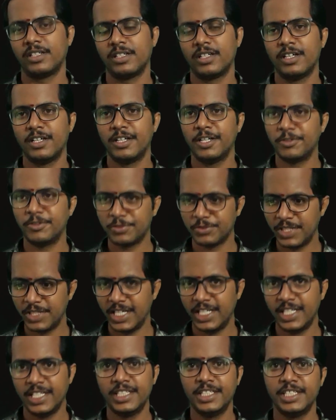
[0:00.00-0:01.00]
Now
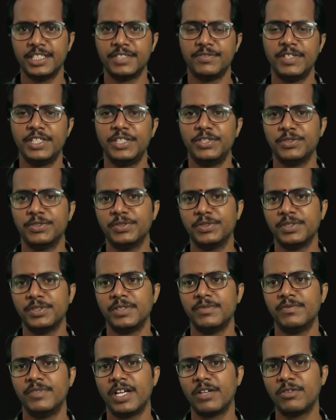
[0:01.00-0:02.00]
today in this video
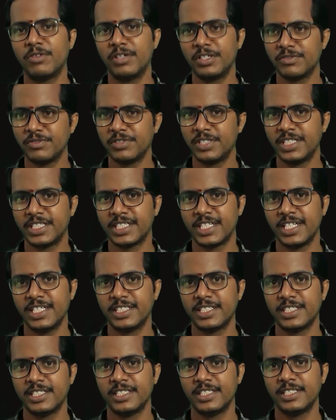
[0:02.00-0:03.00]
we are going to discuss